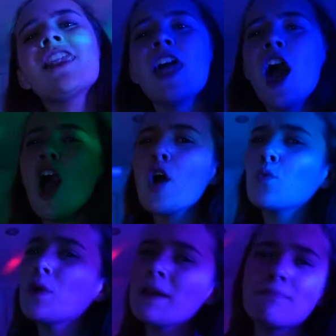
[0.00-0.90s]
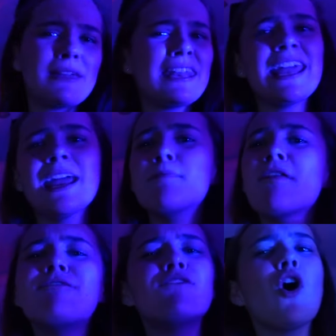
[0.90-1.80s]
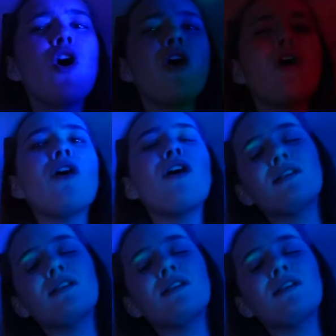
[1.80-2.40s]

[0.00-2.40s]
learned we've been here before.